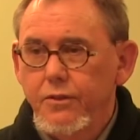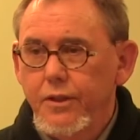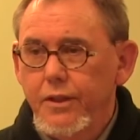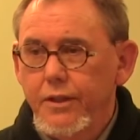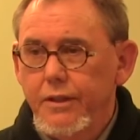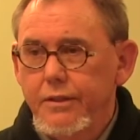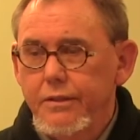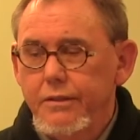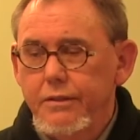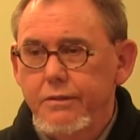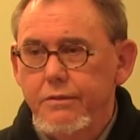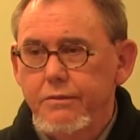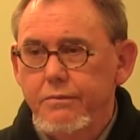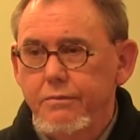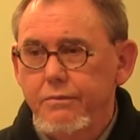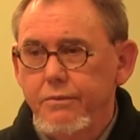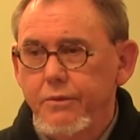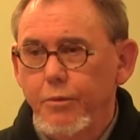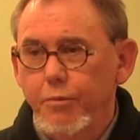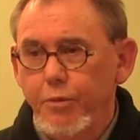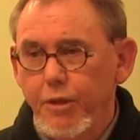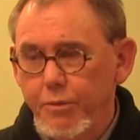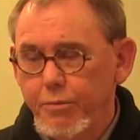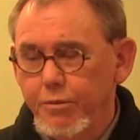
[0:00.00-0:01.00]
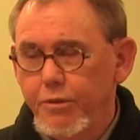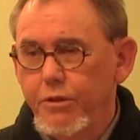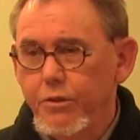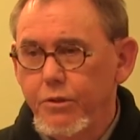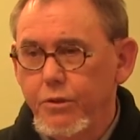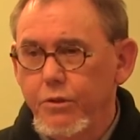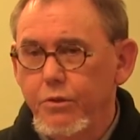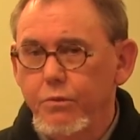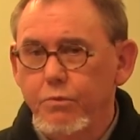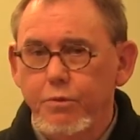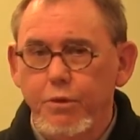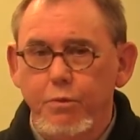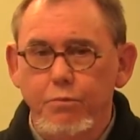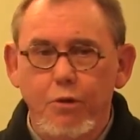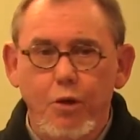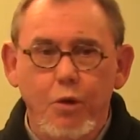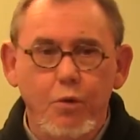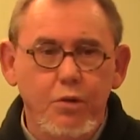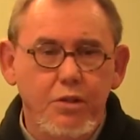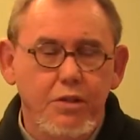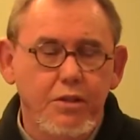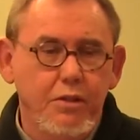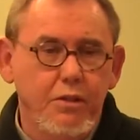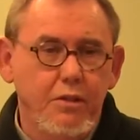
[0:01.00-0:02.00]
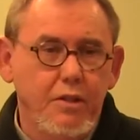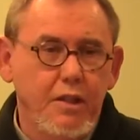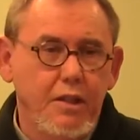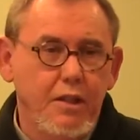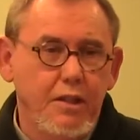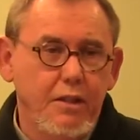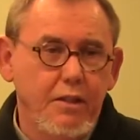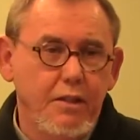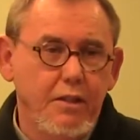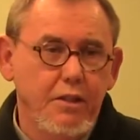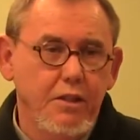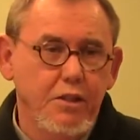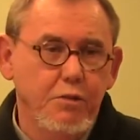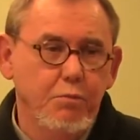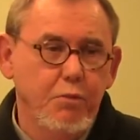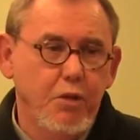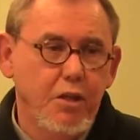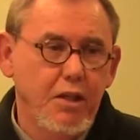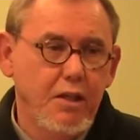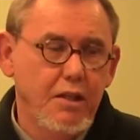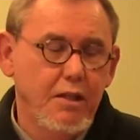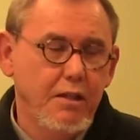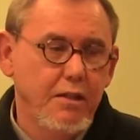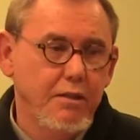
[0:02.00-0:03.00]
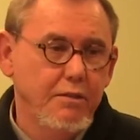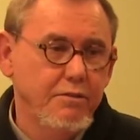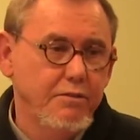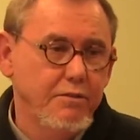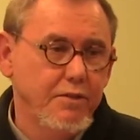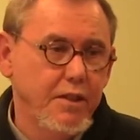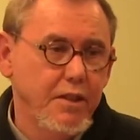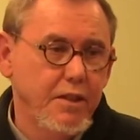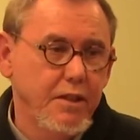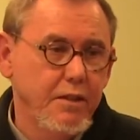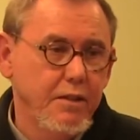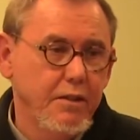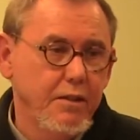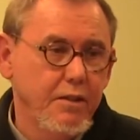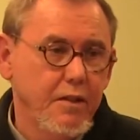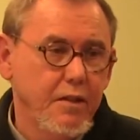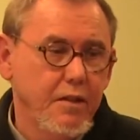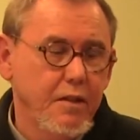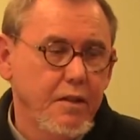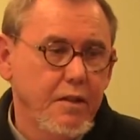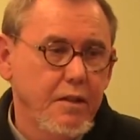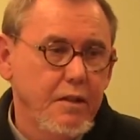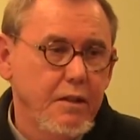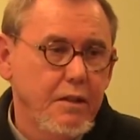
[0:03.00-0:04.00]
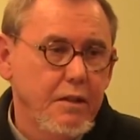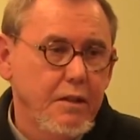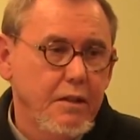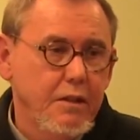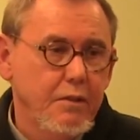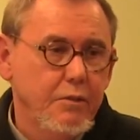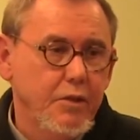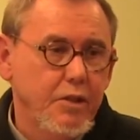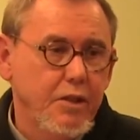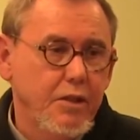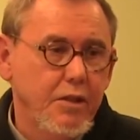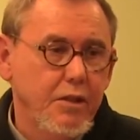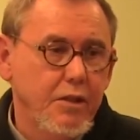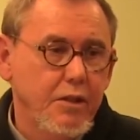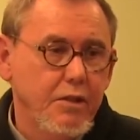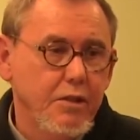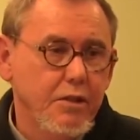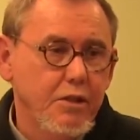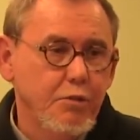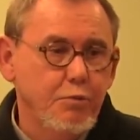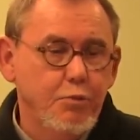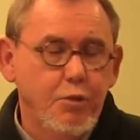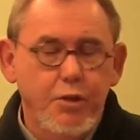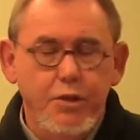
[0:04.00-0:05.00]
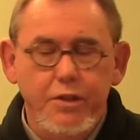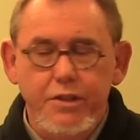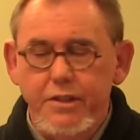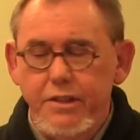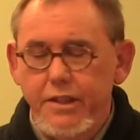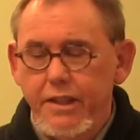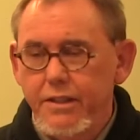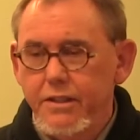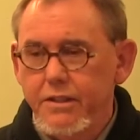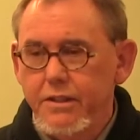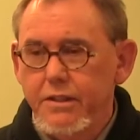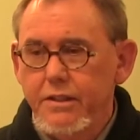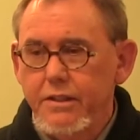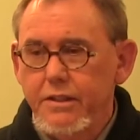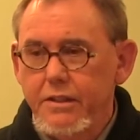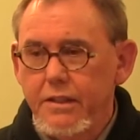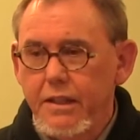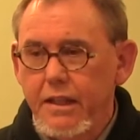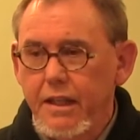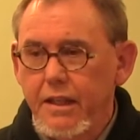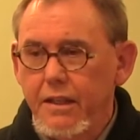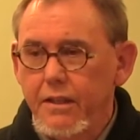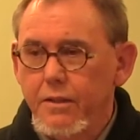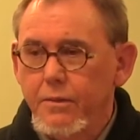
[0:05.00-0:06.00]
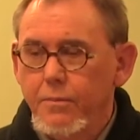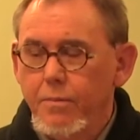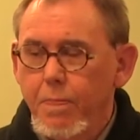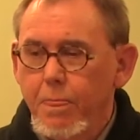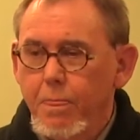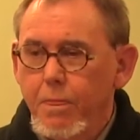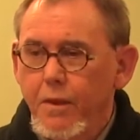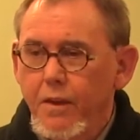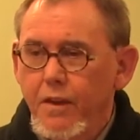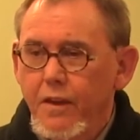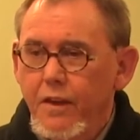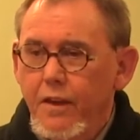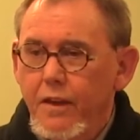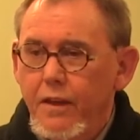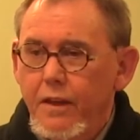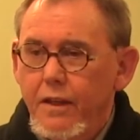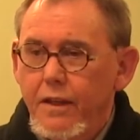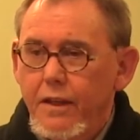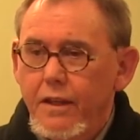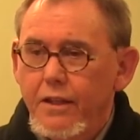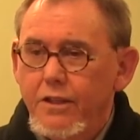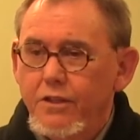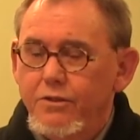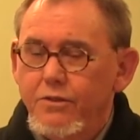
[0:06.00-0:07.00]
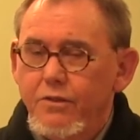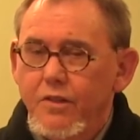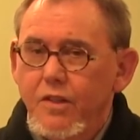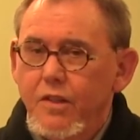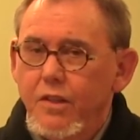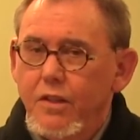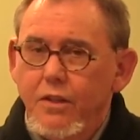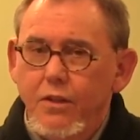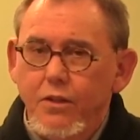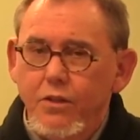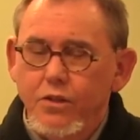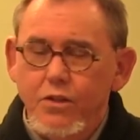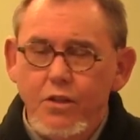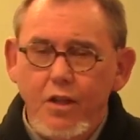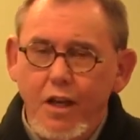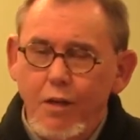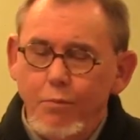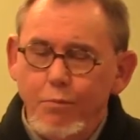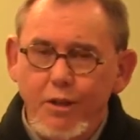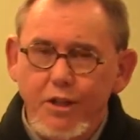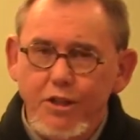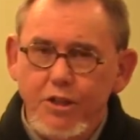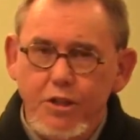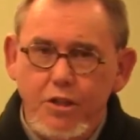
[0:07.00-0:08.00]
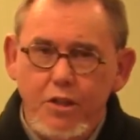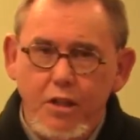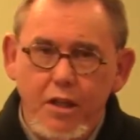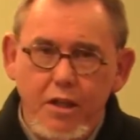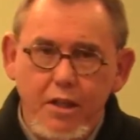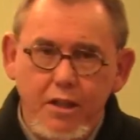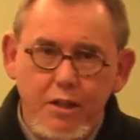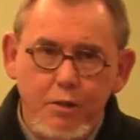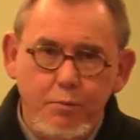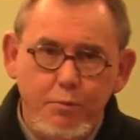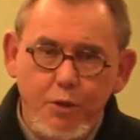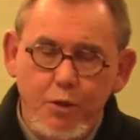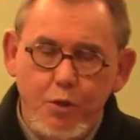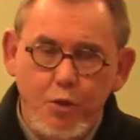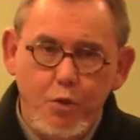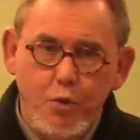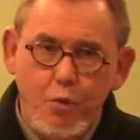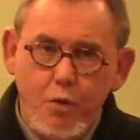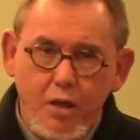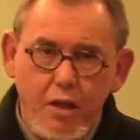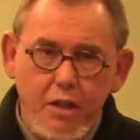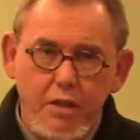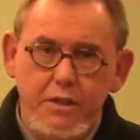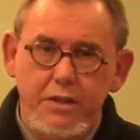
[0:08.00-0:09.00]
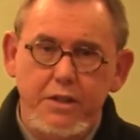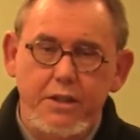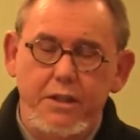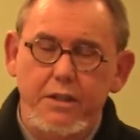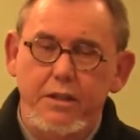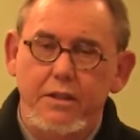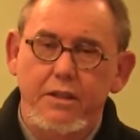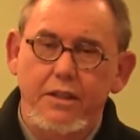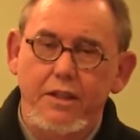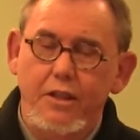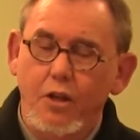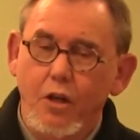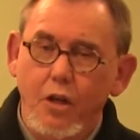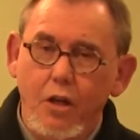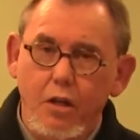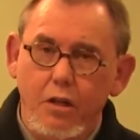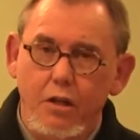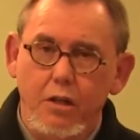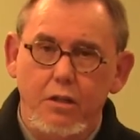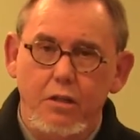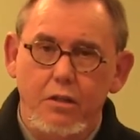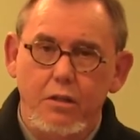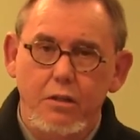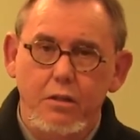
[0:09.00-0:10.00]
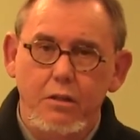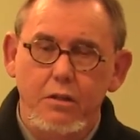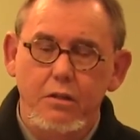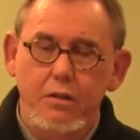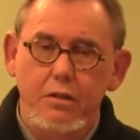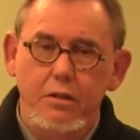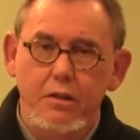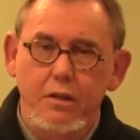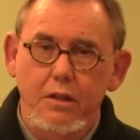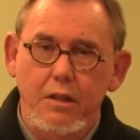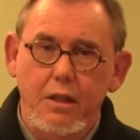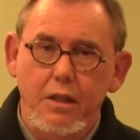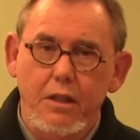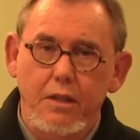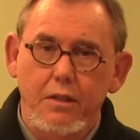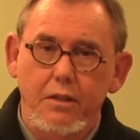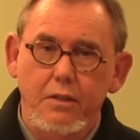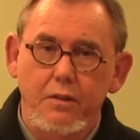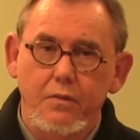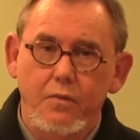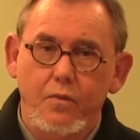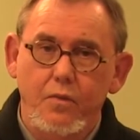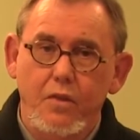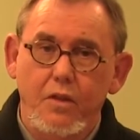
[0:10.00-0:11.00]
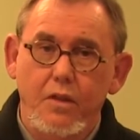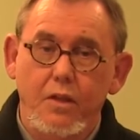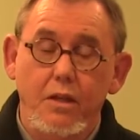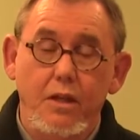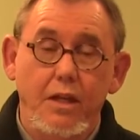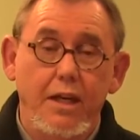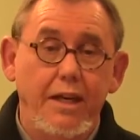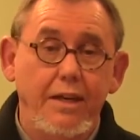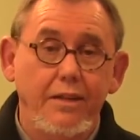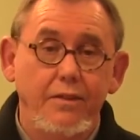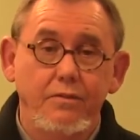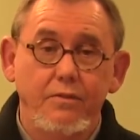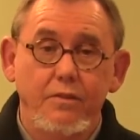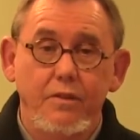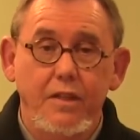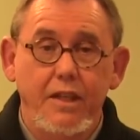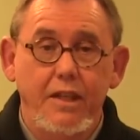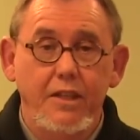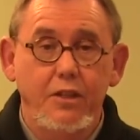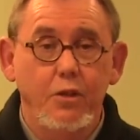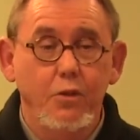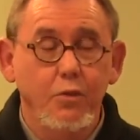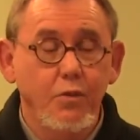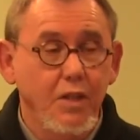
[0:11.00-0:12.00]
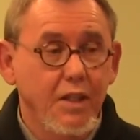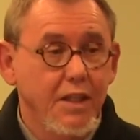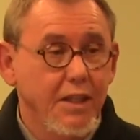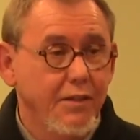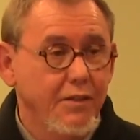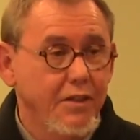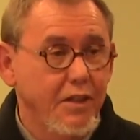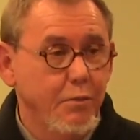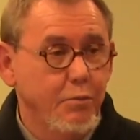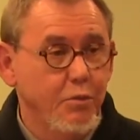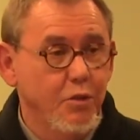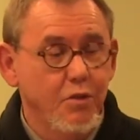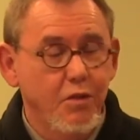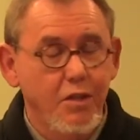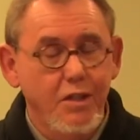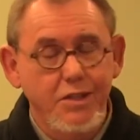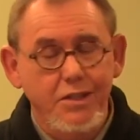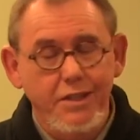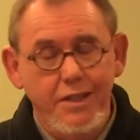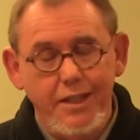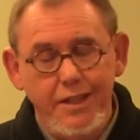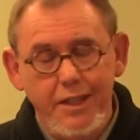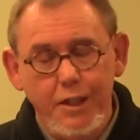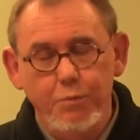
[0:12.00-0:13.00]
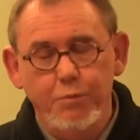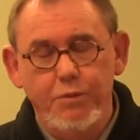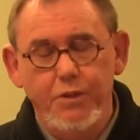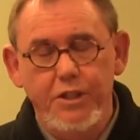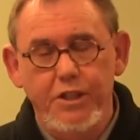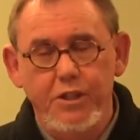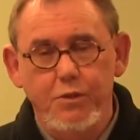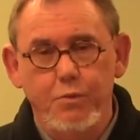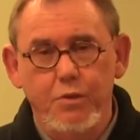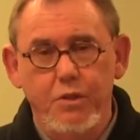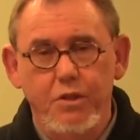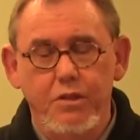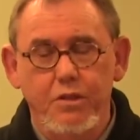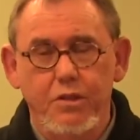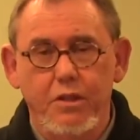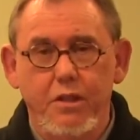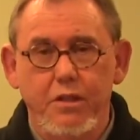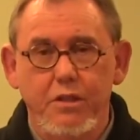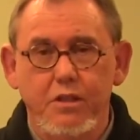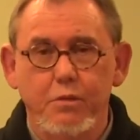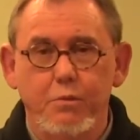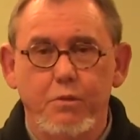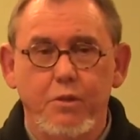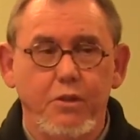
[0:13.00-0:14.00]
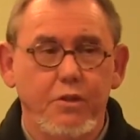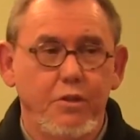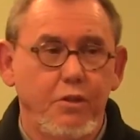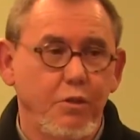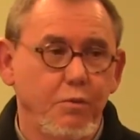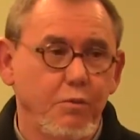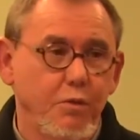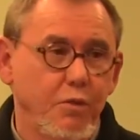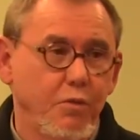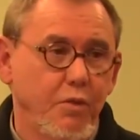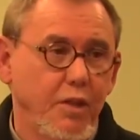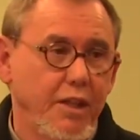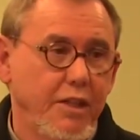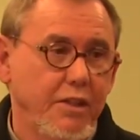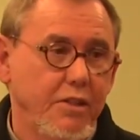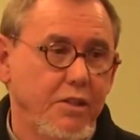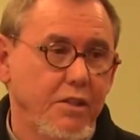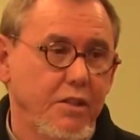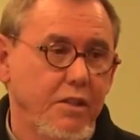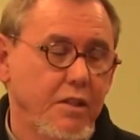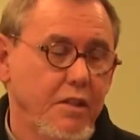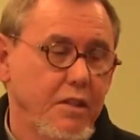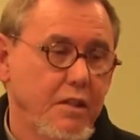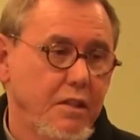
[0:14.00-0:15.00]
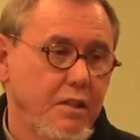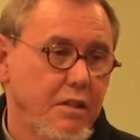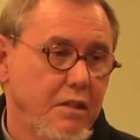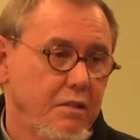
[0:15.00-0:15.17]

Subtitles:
and the people who promote this model of with the support intensity scale, there's not much talk about quality at all. I don't think I've come across any place where it talks about human rights.